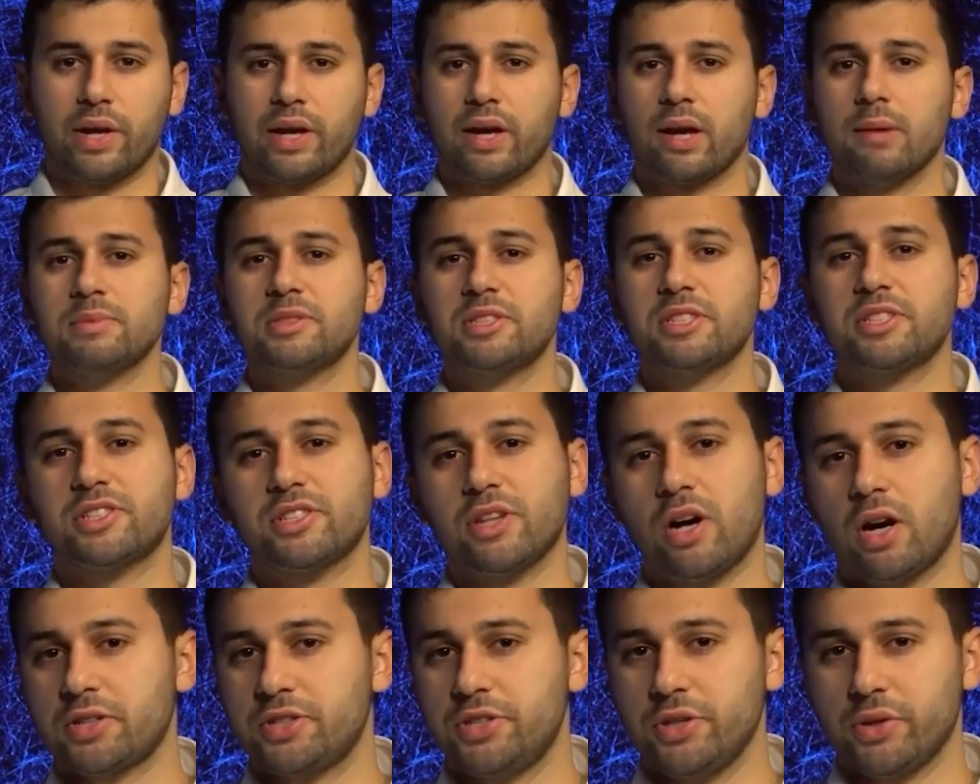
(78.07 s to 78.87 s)
it comes to
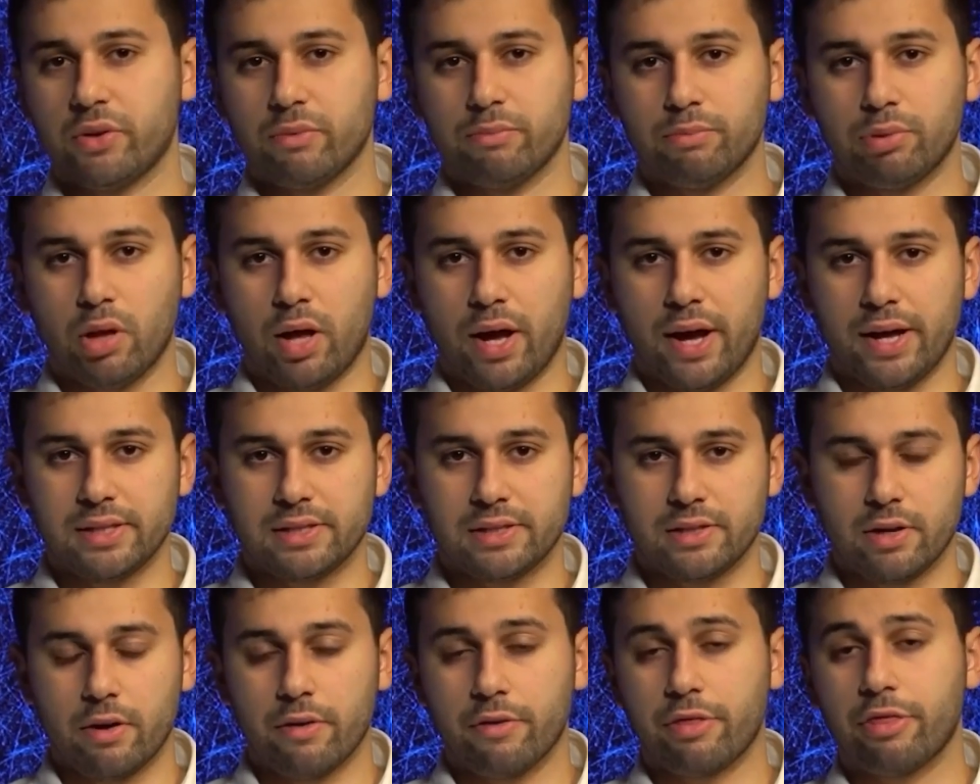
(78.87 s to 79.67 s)
SOC 2 compliance,
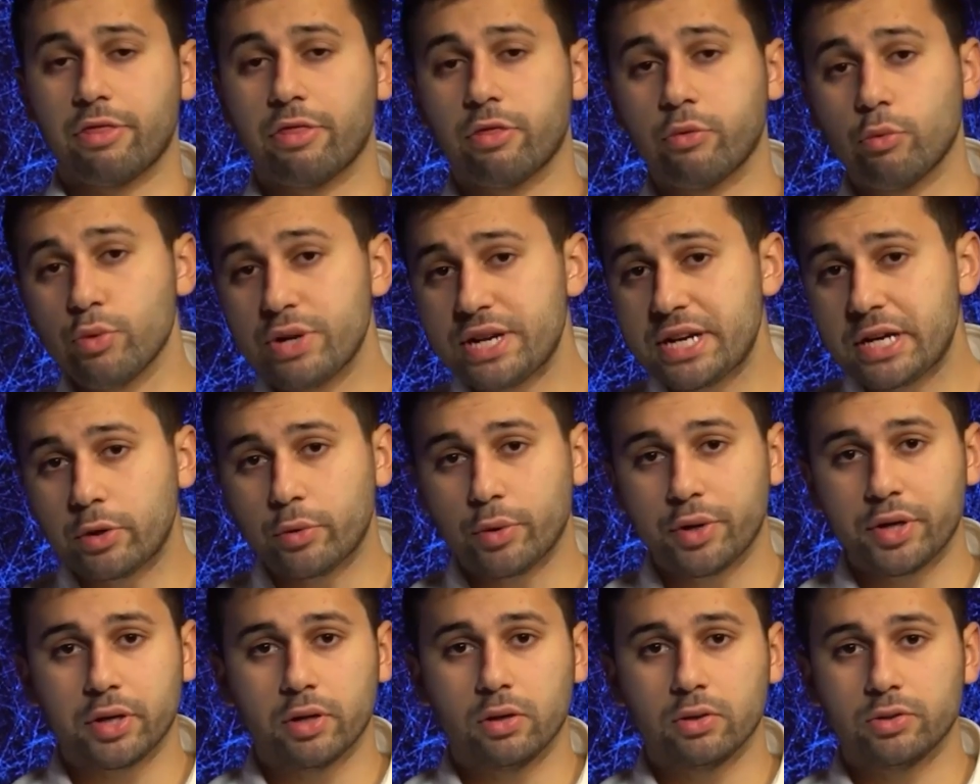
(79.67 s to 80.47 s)
there are 3
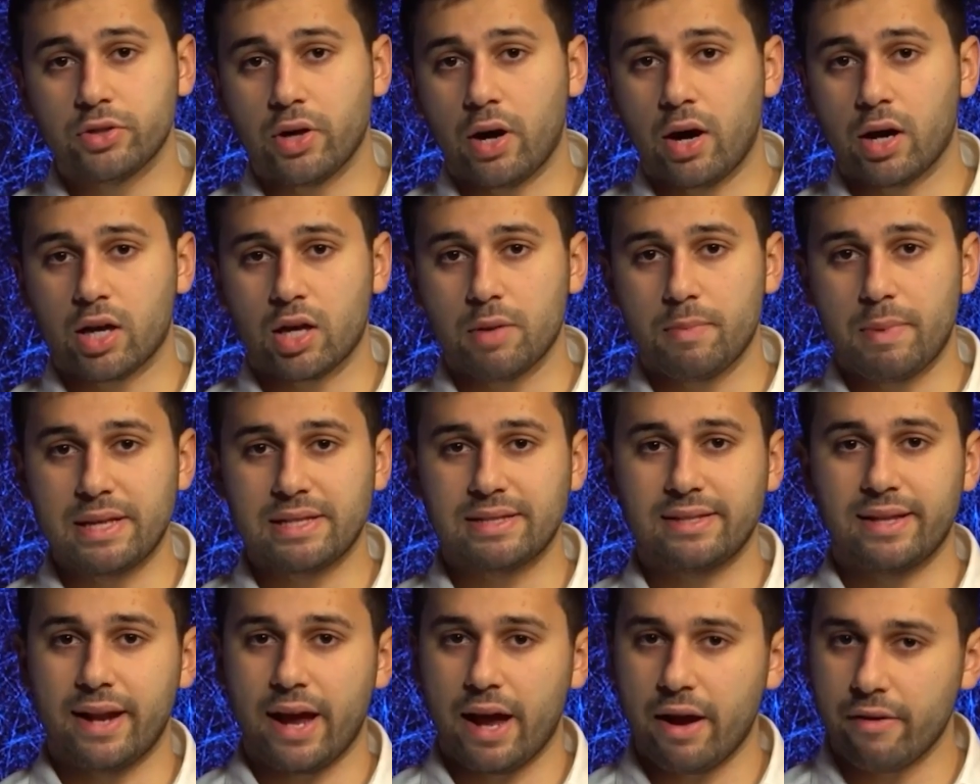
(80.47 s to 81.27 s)
critical
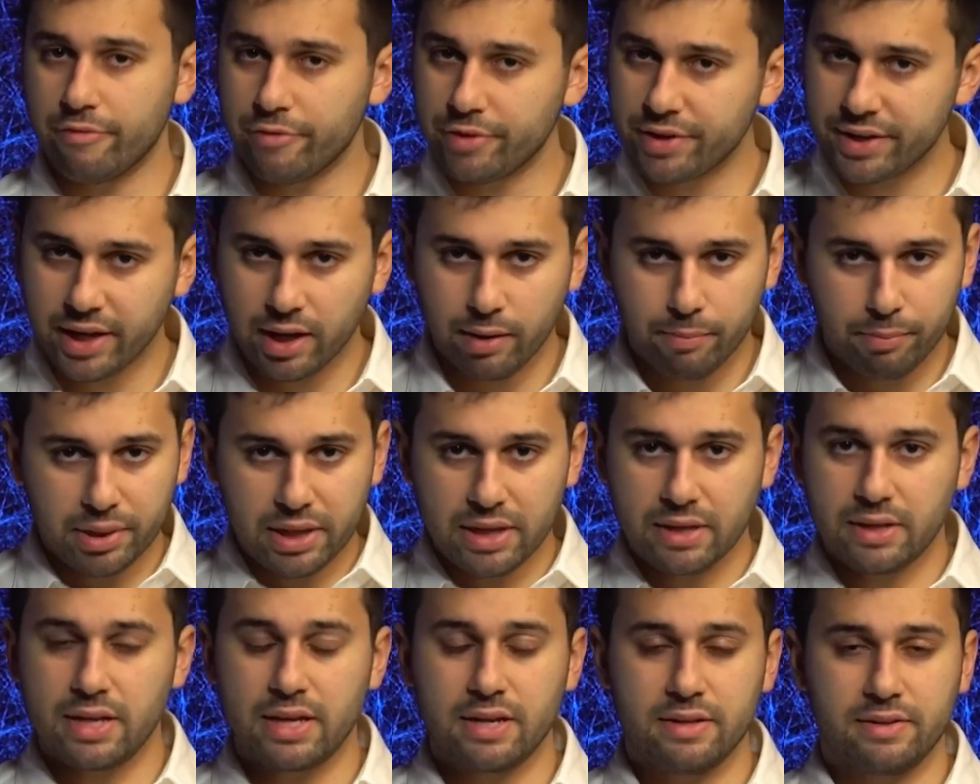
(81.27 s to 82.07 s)
documents that every
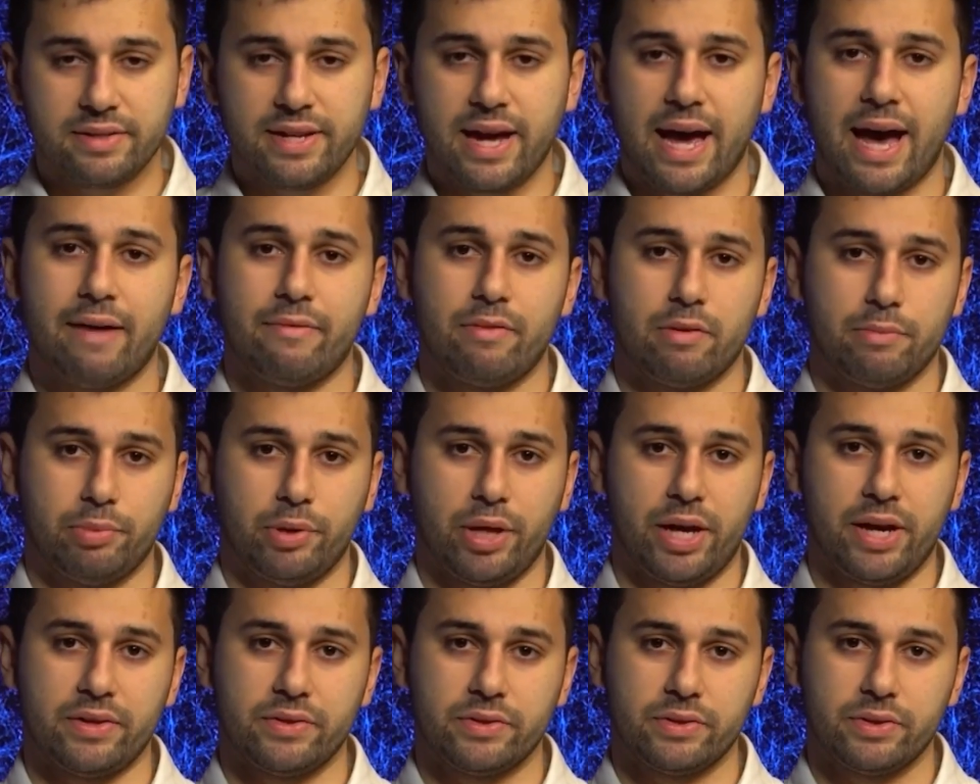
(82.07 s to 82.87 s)
company needs to have in
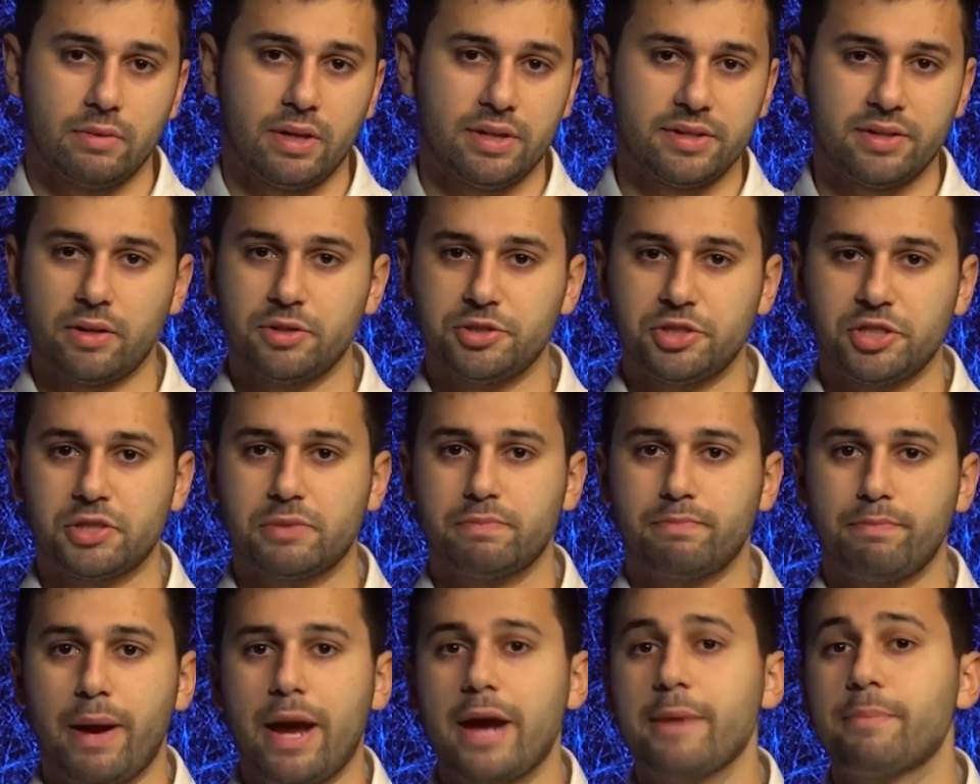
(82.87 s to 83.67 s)
place. These aren't
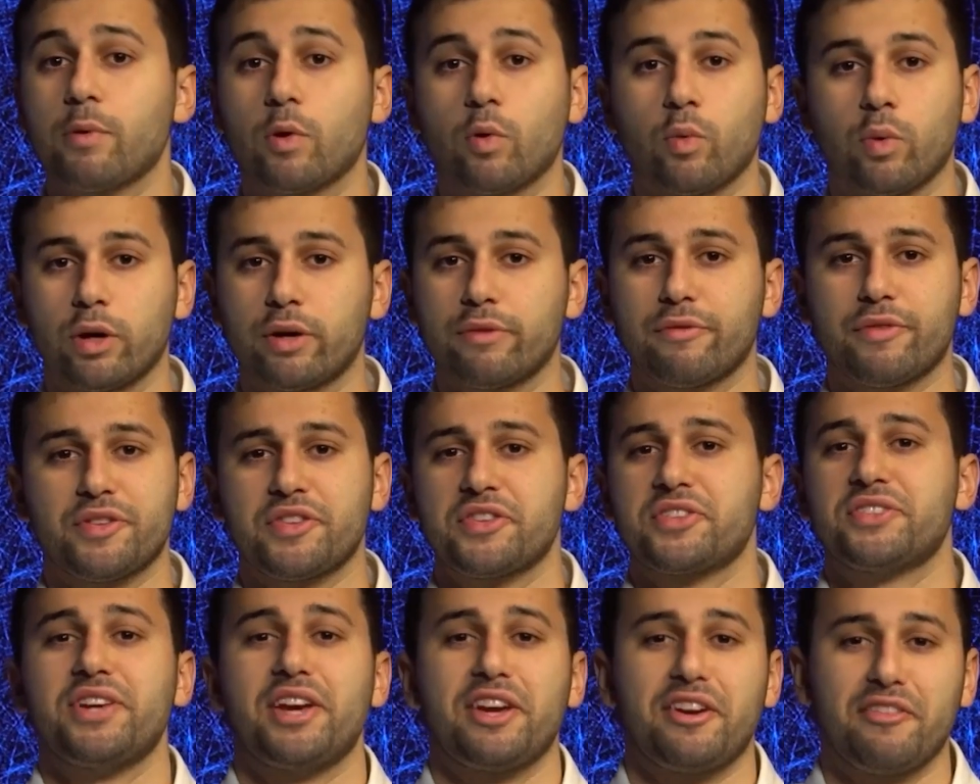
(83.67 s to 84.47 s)
just paperwork for
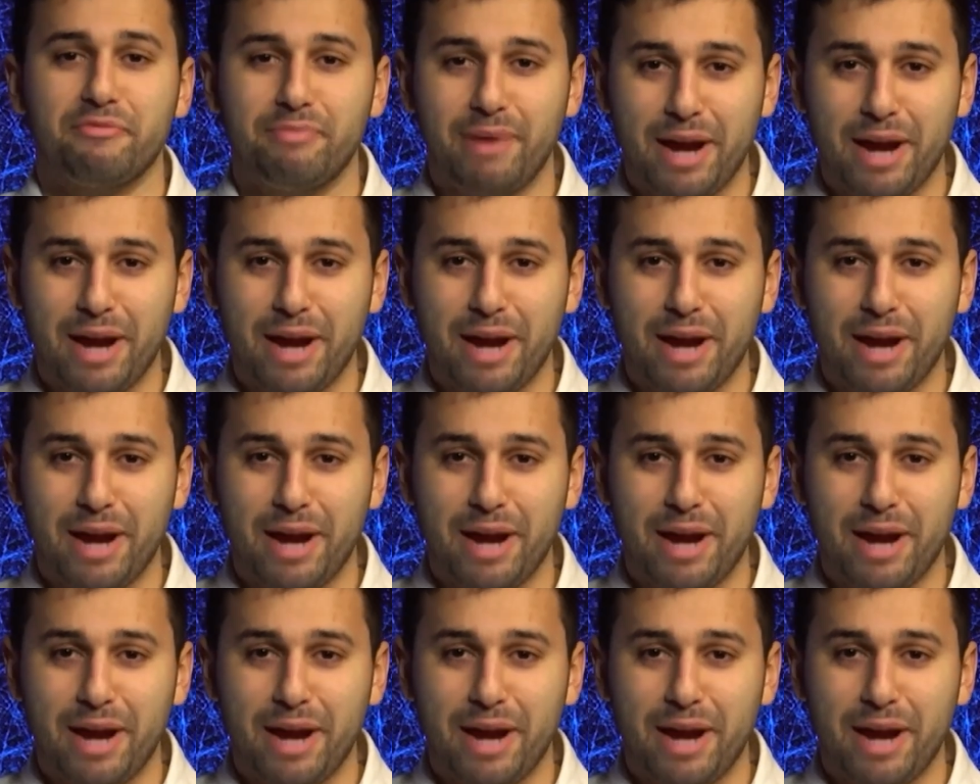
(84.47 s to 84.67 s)
the sake of